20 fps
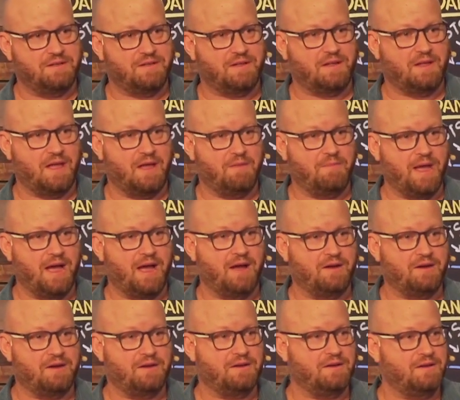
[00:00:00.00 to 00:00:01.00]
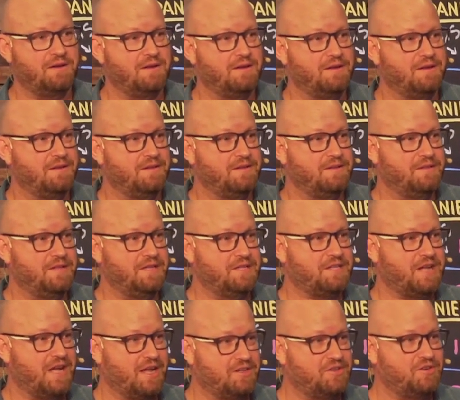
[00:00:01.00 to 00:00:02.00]
about this
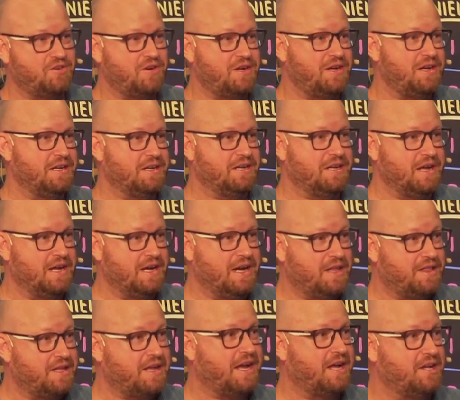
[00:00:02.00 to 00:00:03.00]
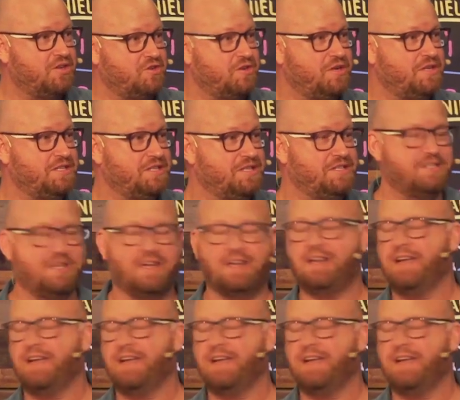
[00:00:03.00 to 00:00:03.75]
country and other countries, is that